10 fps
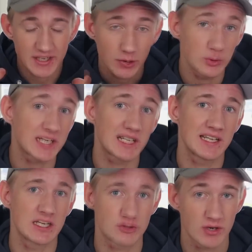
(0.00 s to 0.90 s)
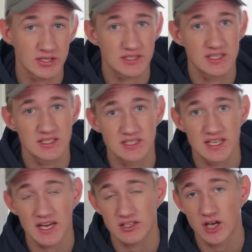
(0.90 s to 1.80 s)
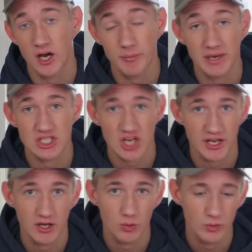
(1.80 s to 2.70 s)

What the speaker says: directly addressed this yet on my channel,